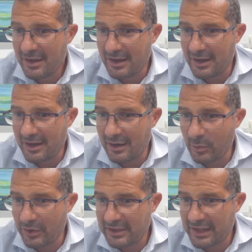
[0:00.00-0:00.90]

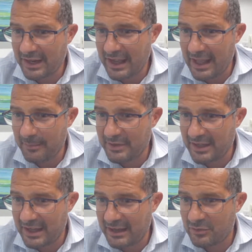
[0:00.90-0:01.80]
What can help
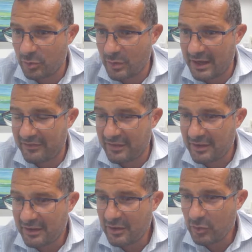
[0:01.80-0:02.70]
the egg to have
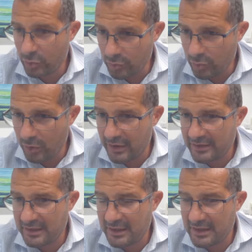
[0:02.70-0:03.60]
good
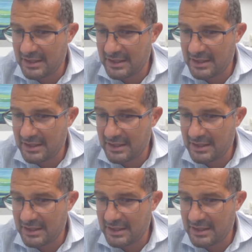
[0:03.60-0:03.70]
quality?